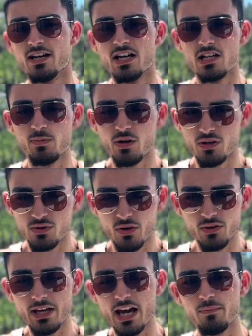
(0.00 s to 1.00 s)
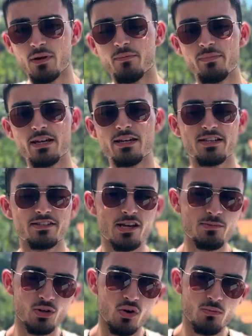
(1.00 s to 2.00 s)
is because on Airbnb, it
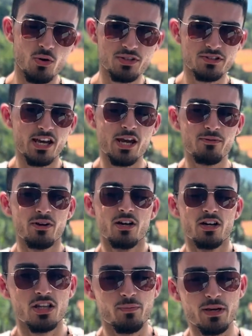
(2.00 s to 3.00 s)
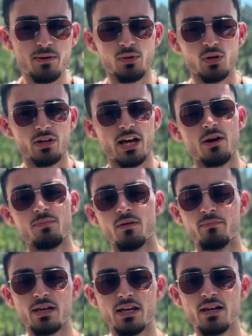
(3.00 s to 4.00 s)
seems a lot more safe. The people on
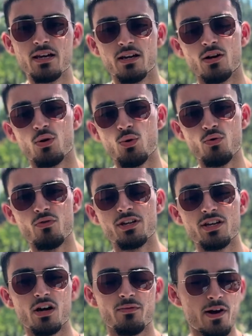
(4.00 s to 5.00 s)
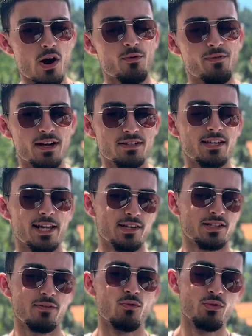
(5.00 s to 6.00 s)
Airbnb already are verified sellers.
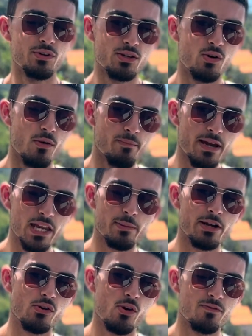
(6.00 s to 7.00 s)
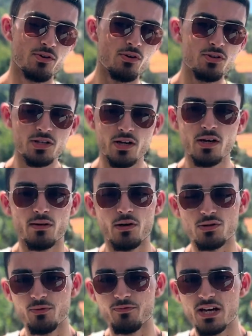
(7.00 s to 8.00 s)
They've already got many reviews,
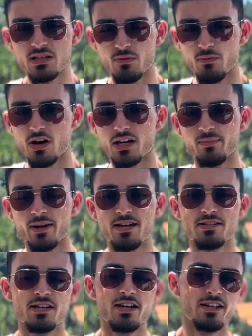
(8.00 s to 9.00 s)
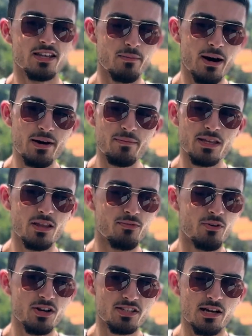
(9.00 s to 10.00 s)
whereas on Facebook Marketplace they might be the
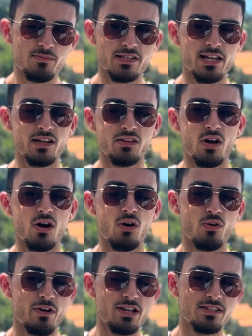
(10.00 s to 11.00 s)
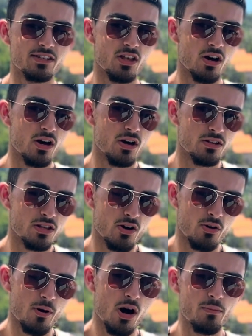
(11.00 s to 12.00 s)
first time selling or renting their
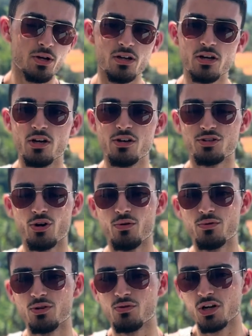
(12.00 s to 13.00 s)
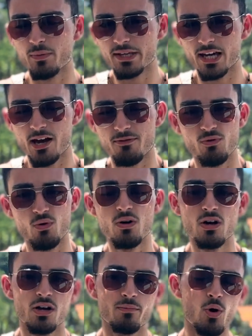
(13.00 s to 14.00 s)
apartment. So you've got to be careful,
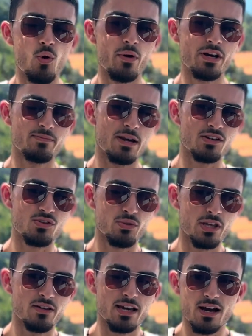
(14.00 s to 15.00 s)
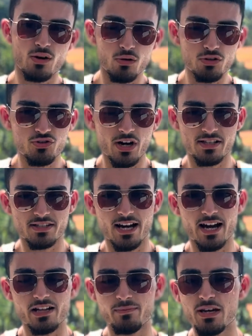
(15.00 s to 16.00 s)
but always make sure that you get a contract
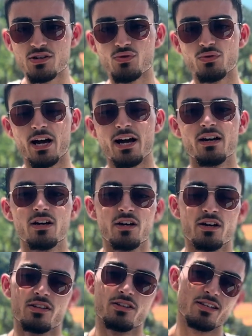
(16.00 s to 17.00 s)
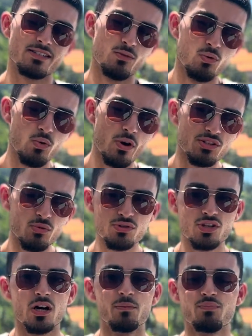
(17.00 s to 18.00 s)
signed, make sure that it's all
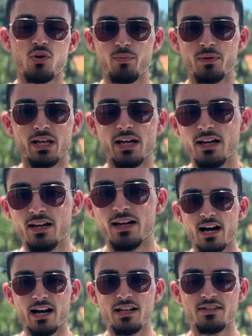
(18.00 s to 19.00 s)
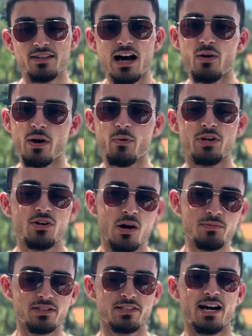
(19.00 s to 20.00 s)
done properly, and that way when you
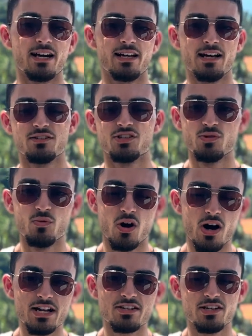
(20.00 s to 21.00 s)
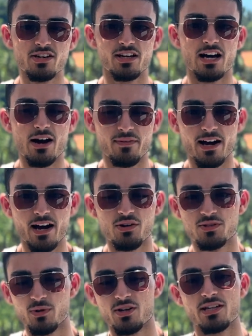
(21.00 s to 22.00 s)
come to Thailand you are actually going to have a
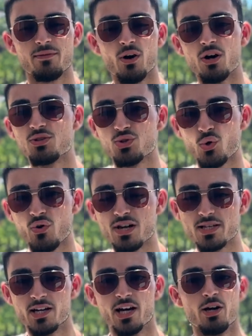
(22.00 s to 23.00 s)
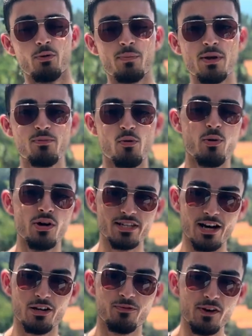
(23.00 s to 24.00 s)
house. Because I've heard stories where people put
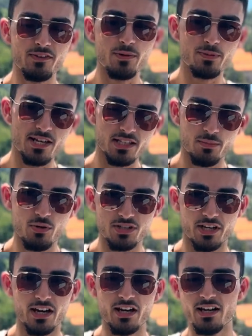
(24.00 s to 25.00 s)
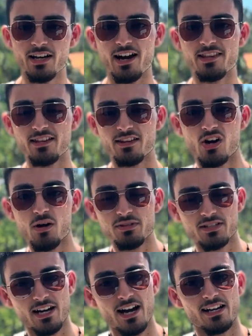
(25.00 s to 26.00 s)
down a 50% deposit and then they come
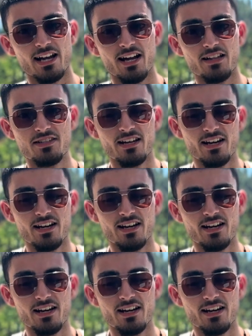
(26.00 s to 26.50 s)
to Thailand